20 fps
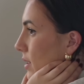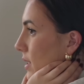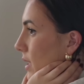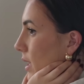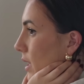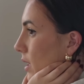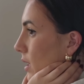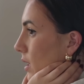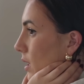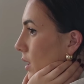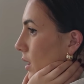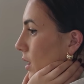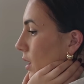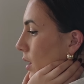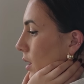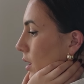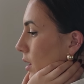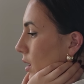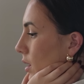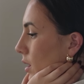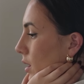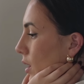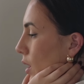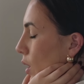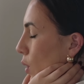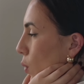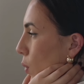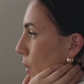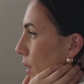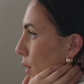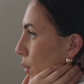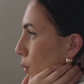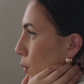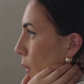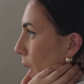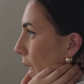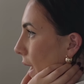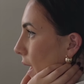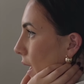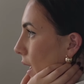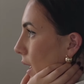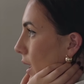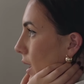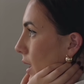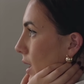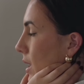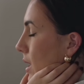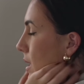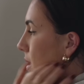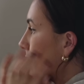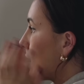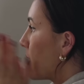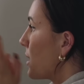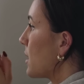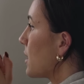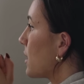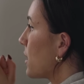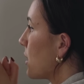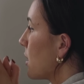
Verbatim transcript: you can switch your therapist at any time at no extra cost.